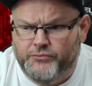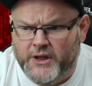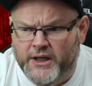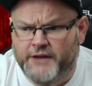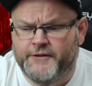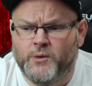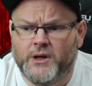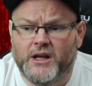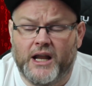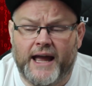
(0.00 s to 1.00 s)
If you would
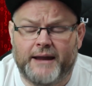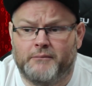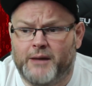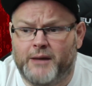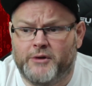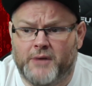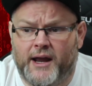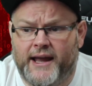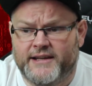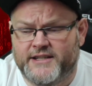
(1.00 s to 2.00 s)
like maybe my
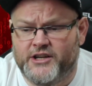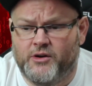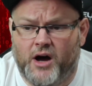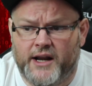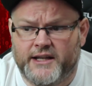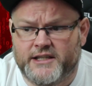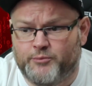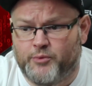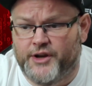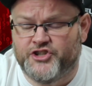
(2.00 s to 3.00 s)
SEO audit
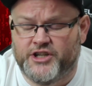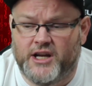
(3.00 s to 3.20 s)
spreadsheet,